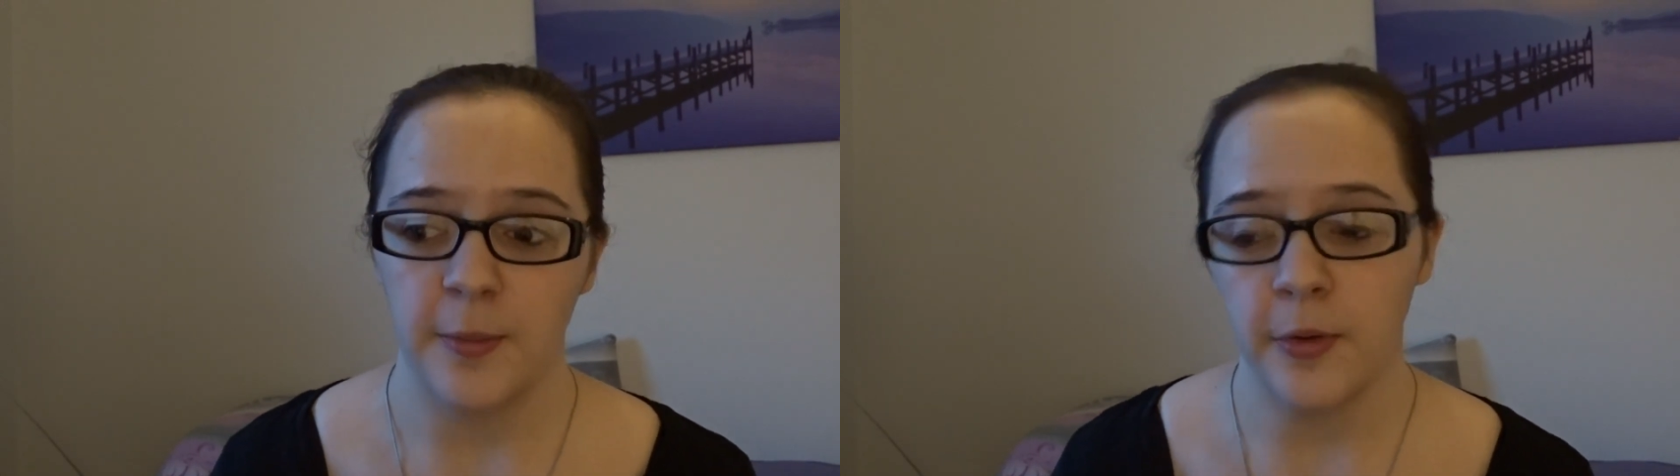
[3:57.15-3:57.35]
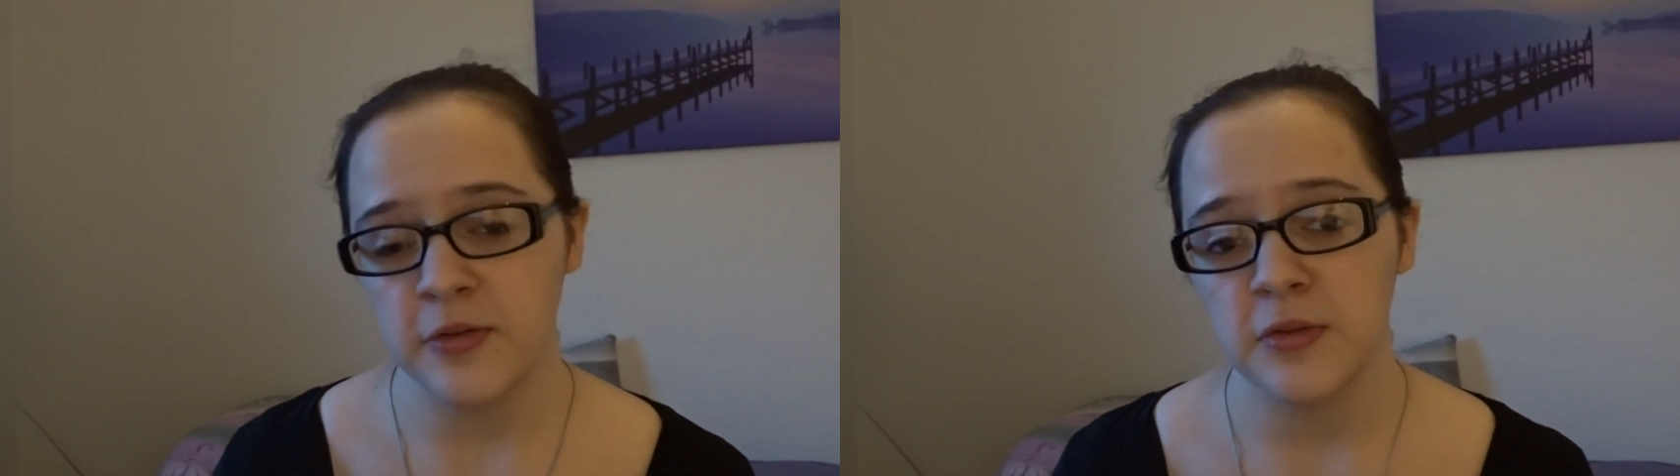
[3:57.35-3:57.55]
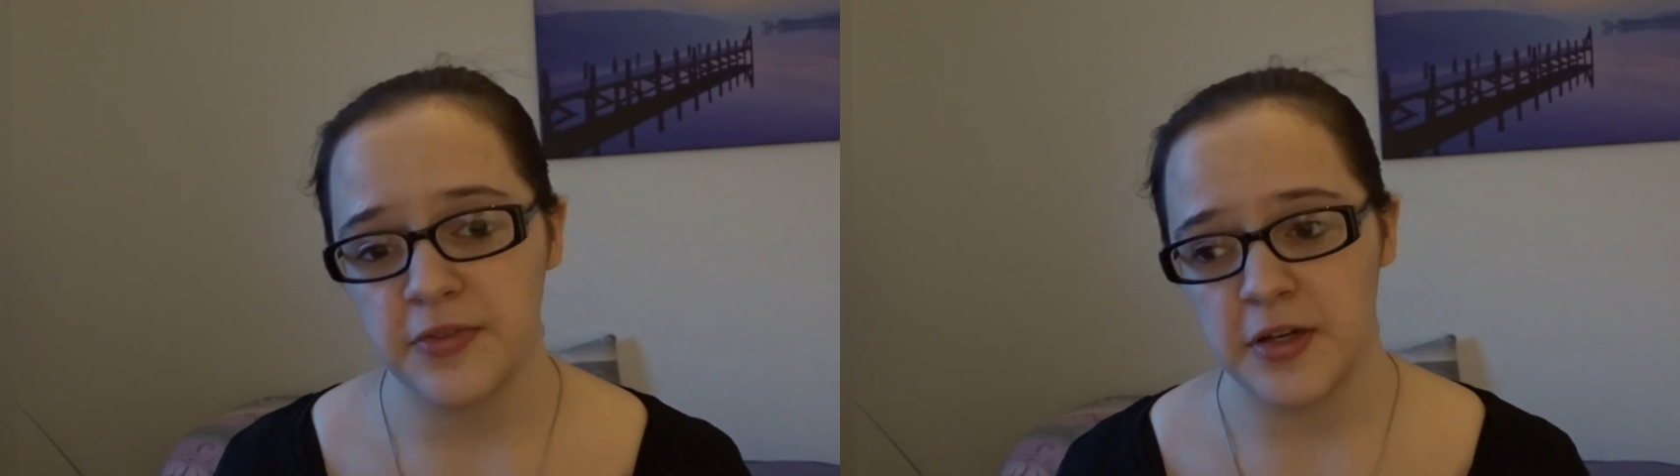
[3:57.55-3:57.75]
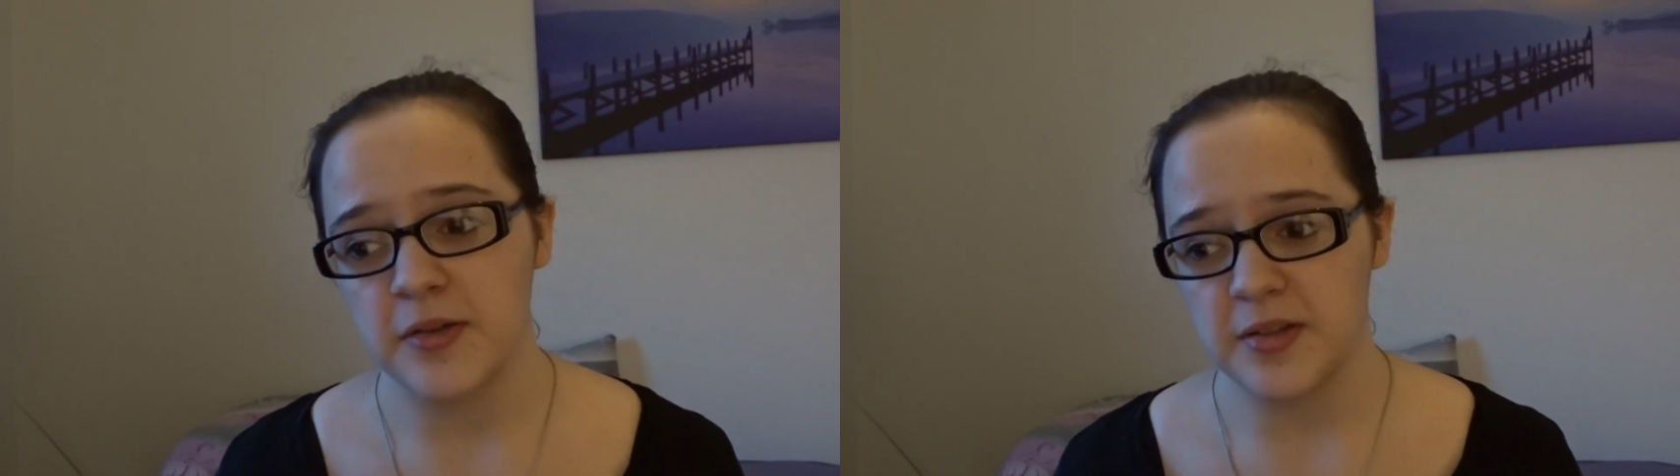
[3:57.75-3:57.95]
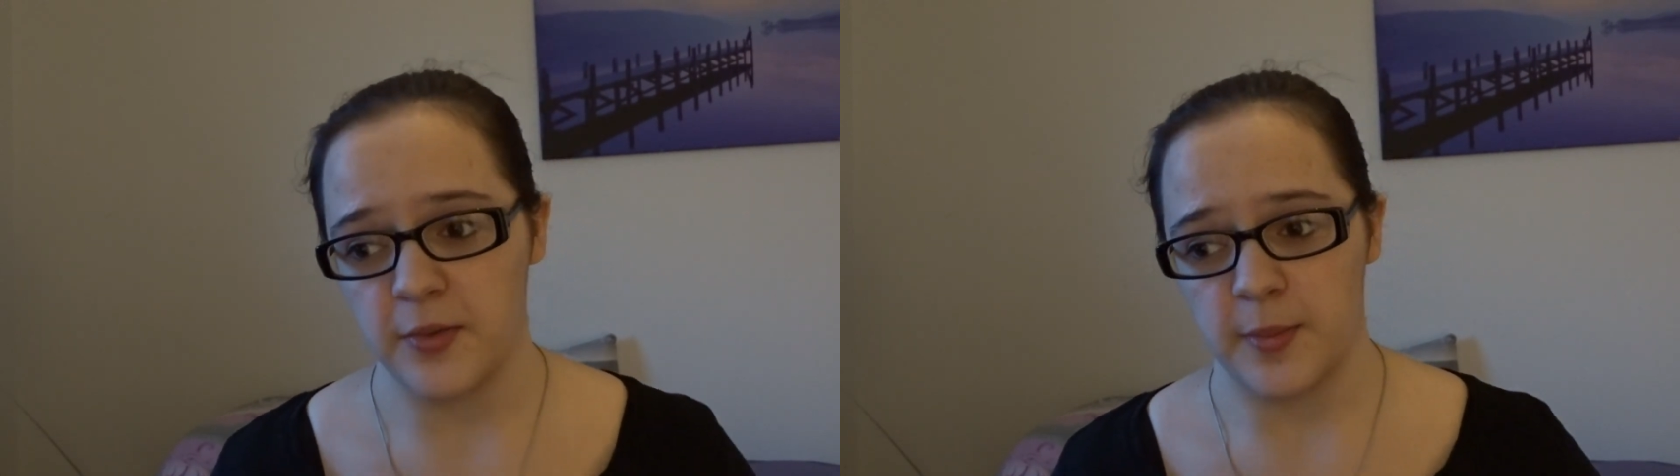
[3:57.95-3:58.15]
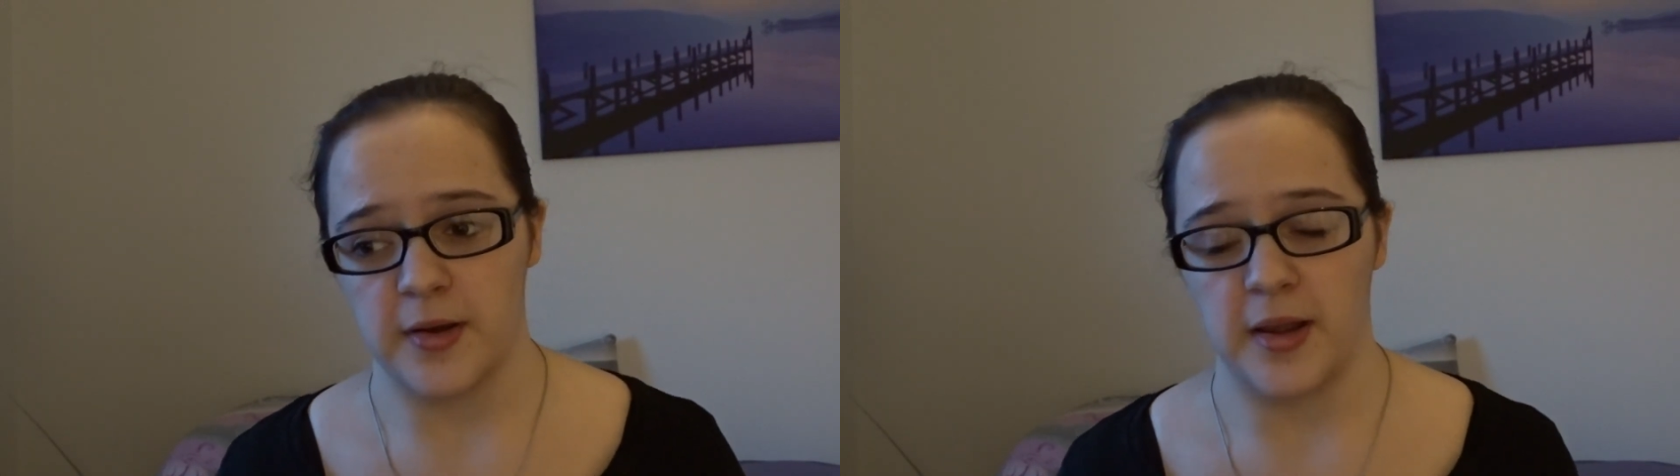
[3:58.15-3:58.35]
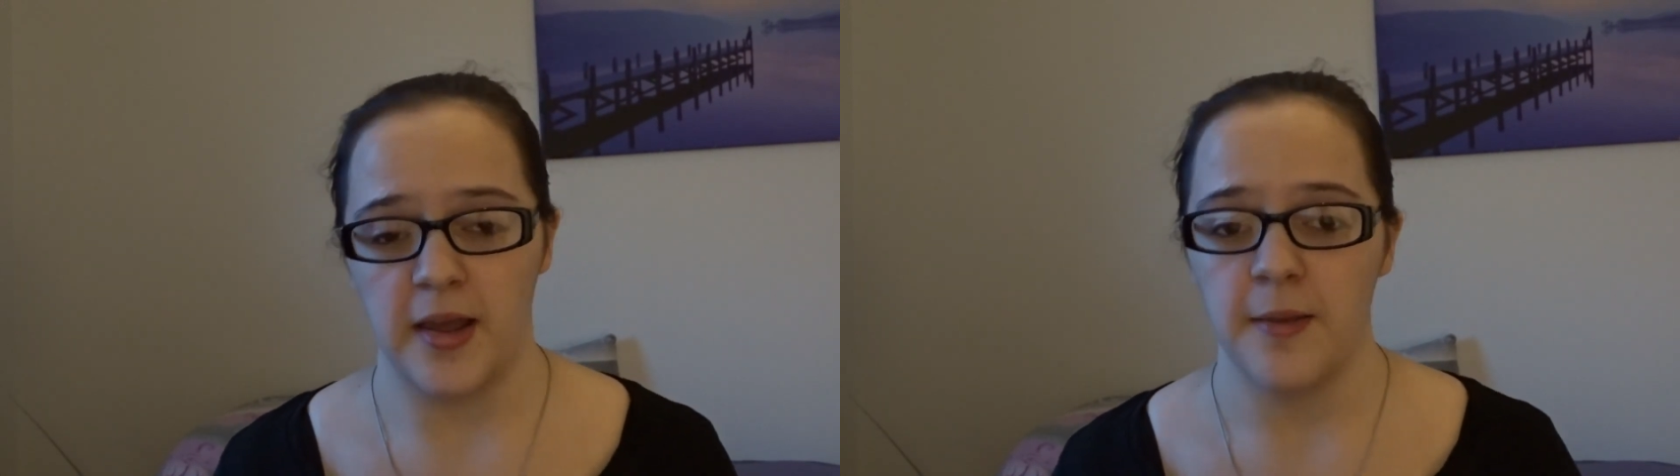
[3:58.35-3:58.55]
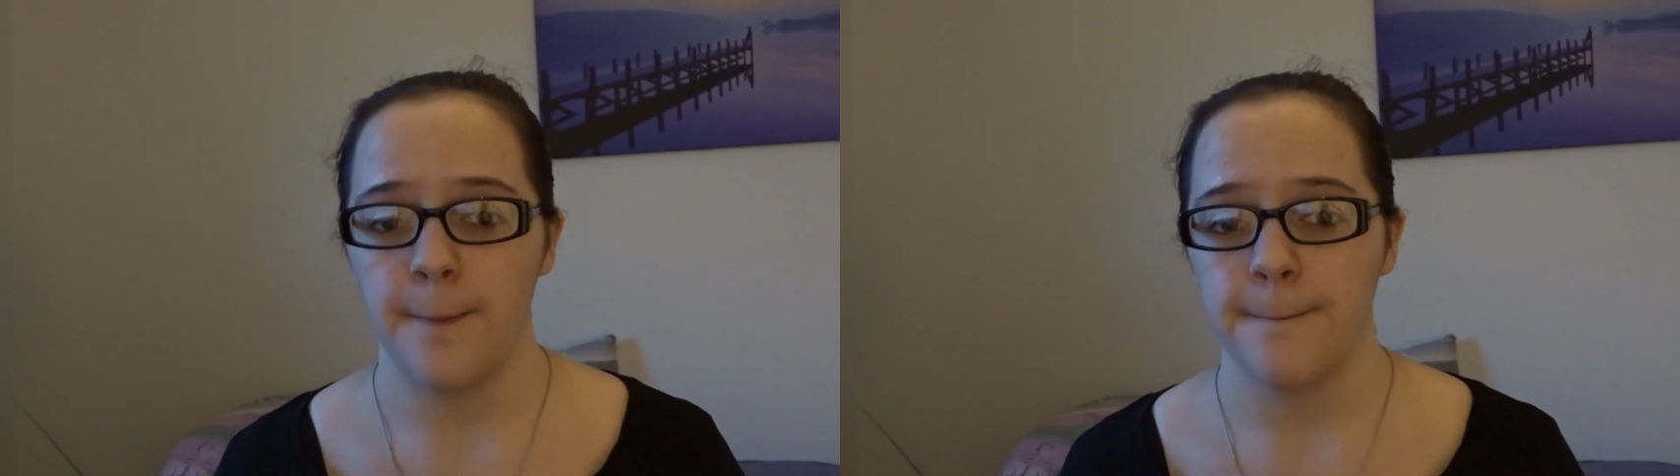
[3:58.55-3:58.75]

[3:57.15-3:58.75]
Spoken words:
post new videos every Monday.